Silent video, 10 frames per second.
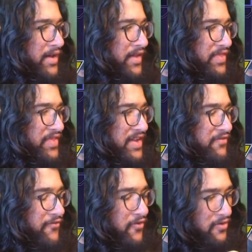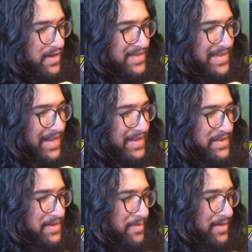The 4 is
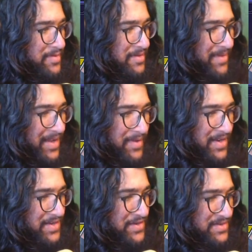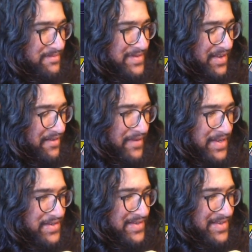highly debatable. In my opinion, Sudden
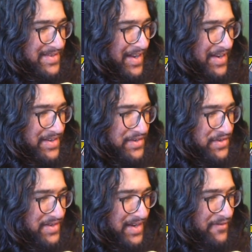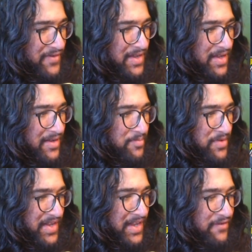Vengeance is kind of shit. I feel like
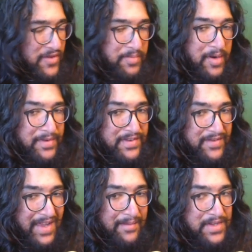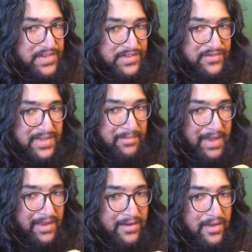blinking for the purpose of damage is really
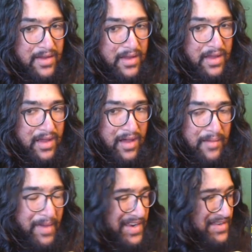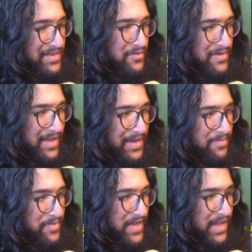bad. I don't
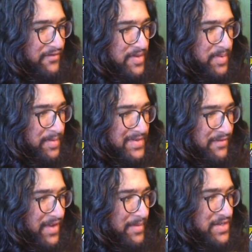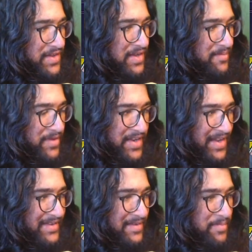like blinking for the purpose of damage. I think Blade
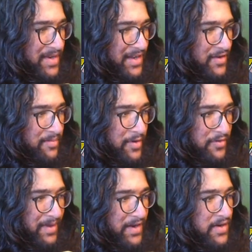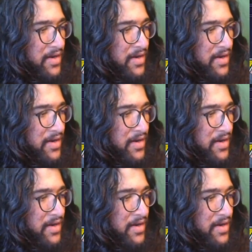Dance and Pin Down are both better.